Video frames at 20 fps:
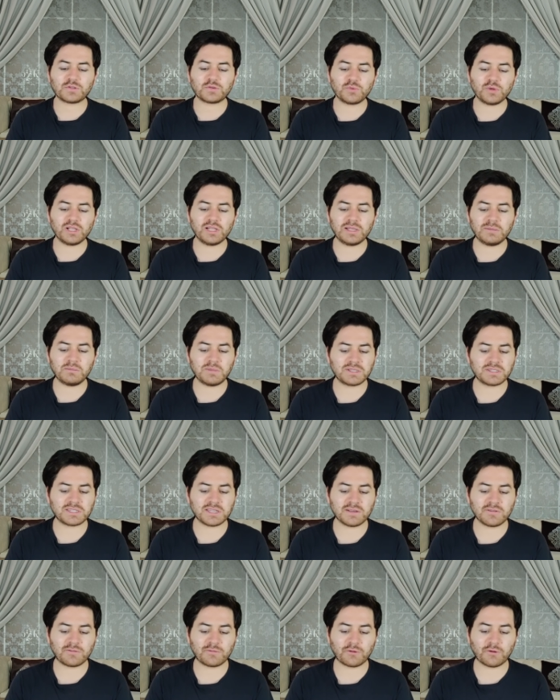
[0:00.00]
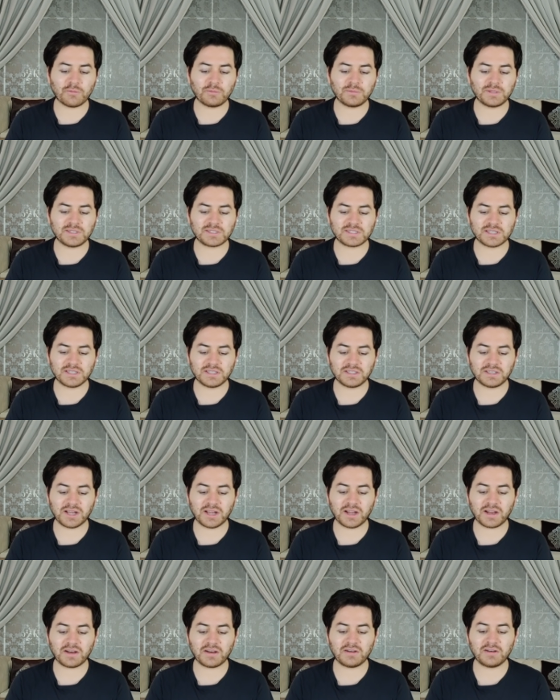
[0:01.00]
really missing from this
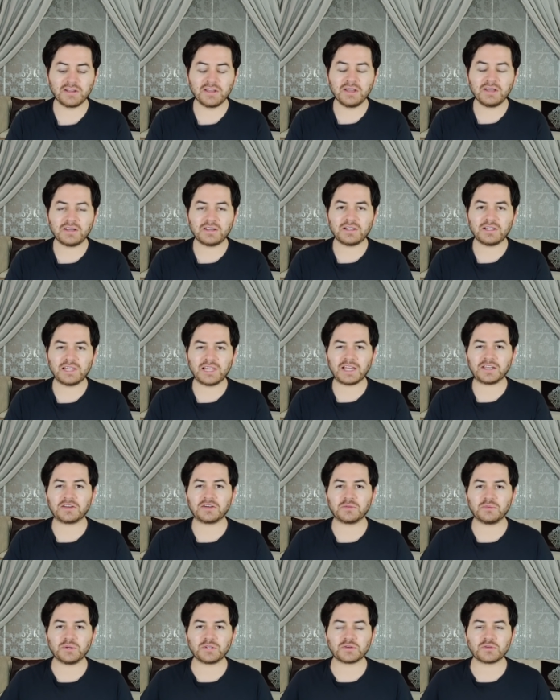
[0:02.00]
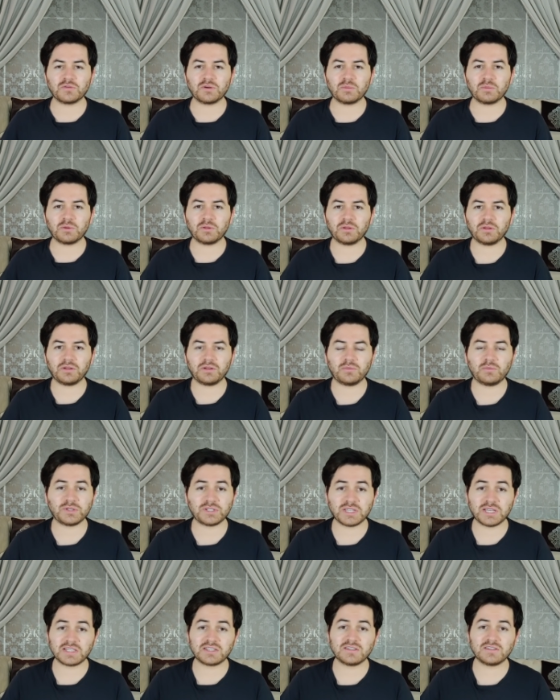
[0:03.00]
entire letter which which
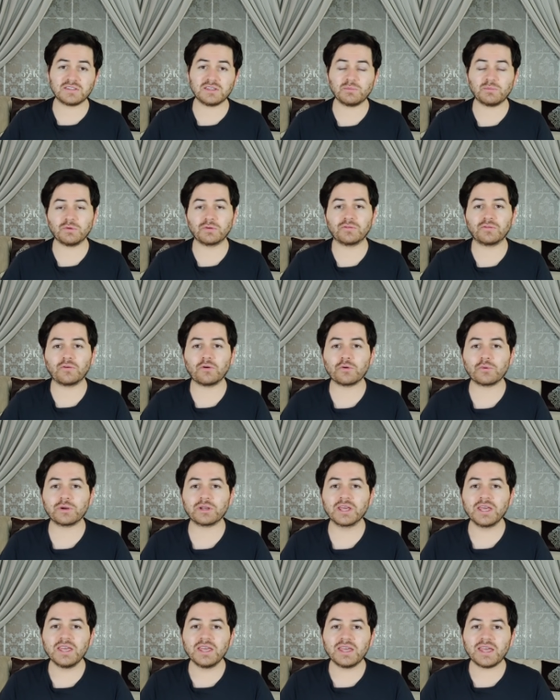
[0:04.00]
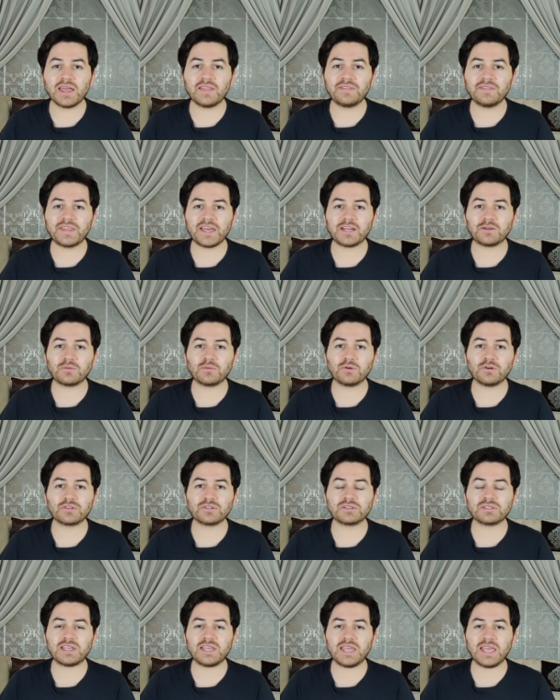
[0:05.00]
the SEC put forward, and that
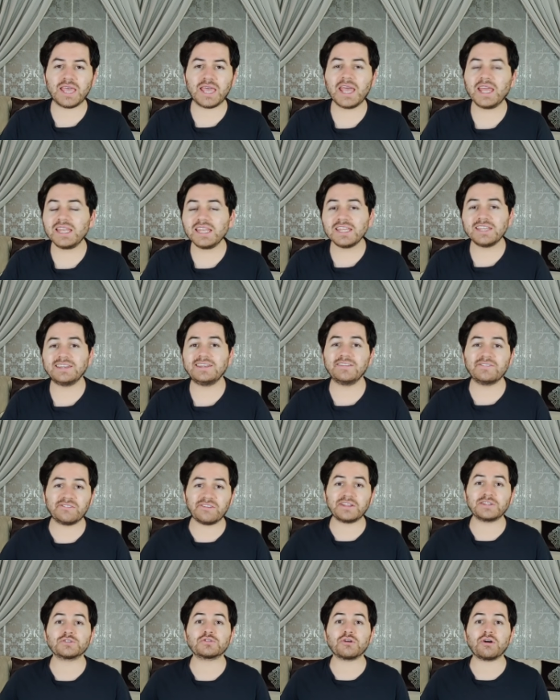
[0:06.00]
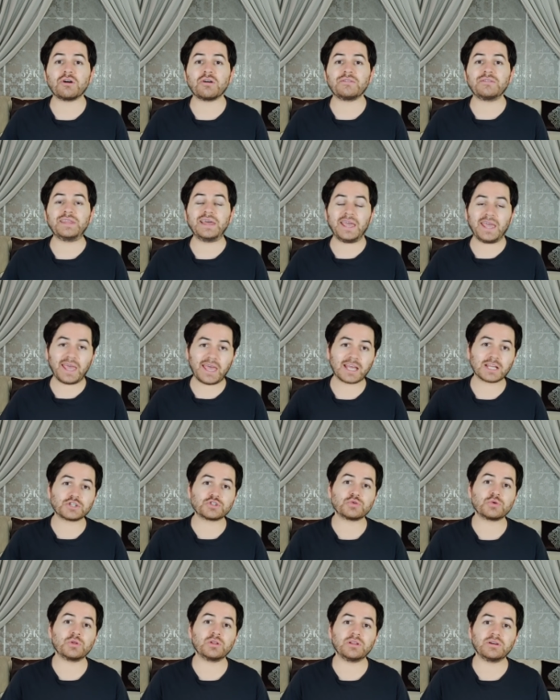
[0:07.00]
was any defense of the
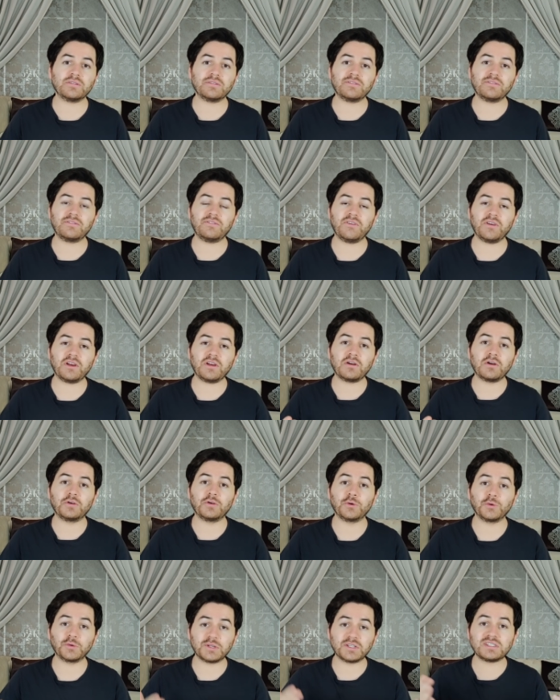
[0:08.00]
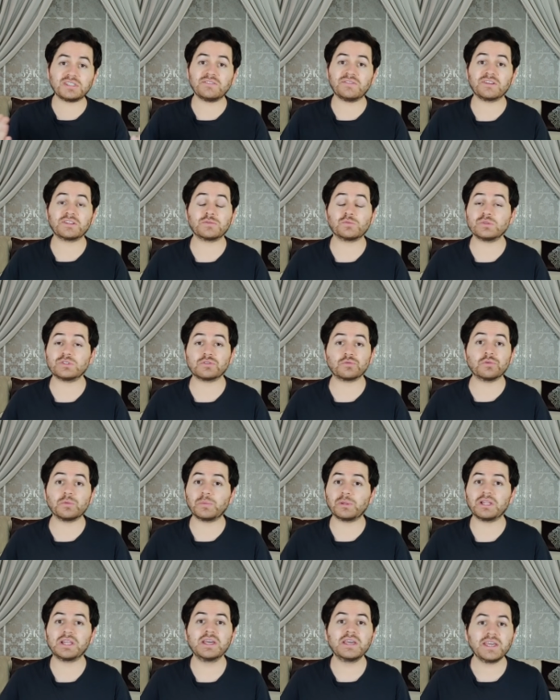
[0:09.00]
actual fair notice defense, which
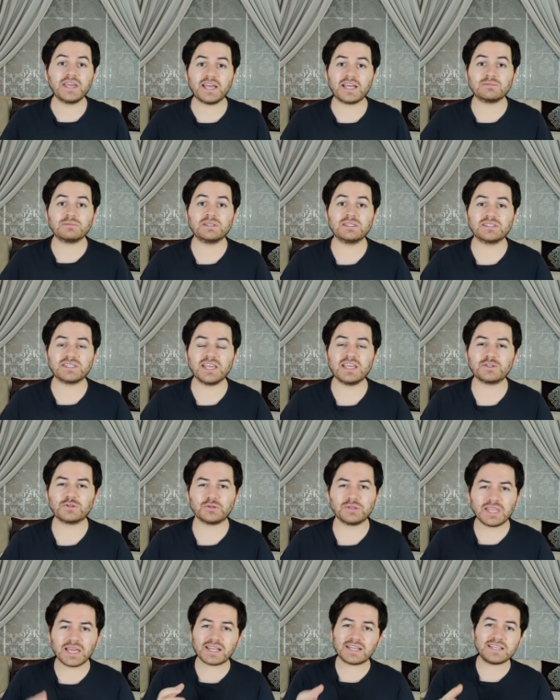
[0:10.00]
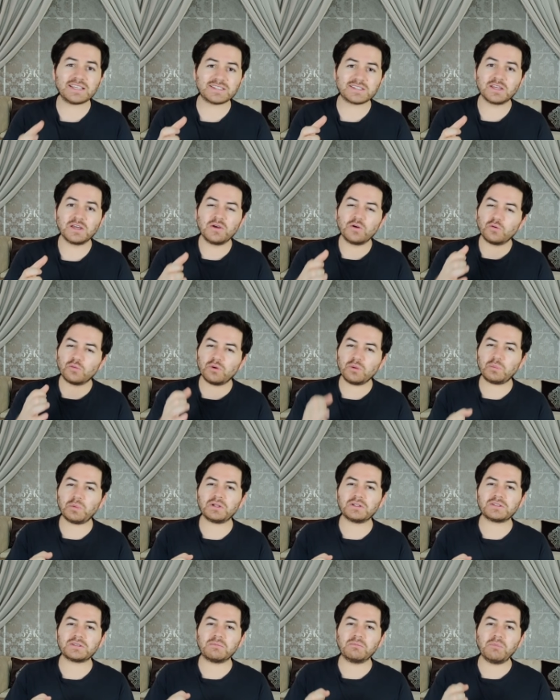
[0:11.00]
Ripple has been saying. So that is
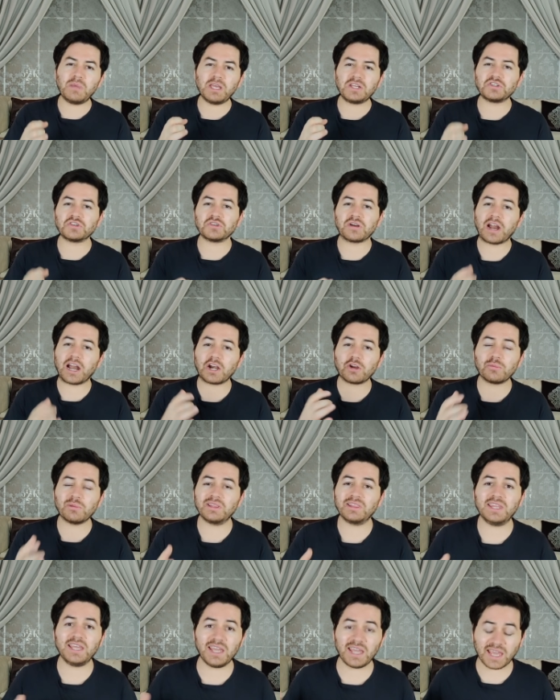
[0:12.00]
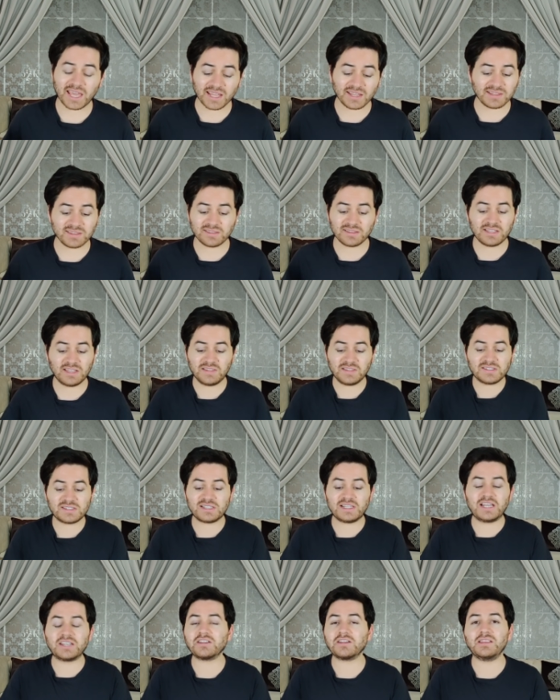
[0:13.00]
Ripple's major argument. And in this
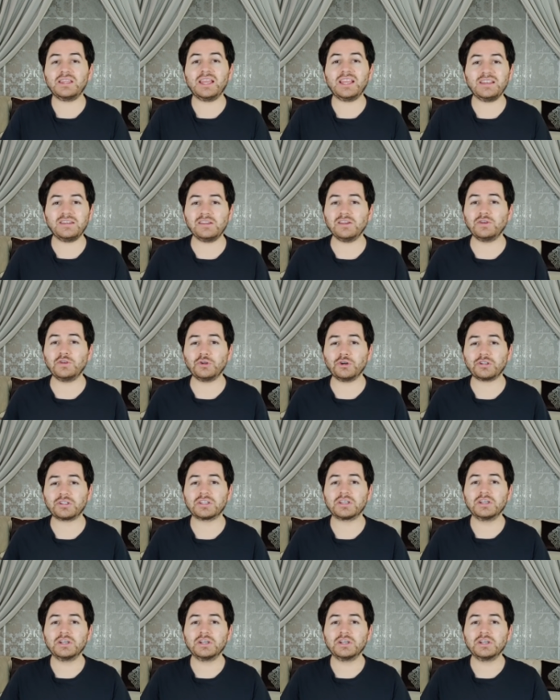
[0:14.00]
letter, they did not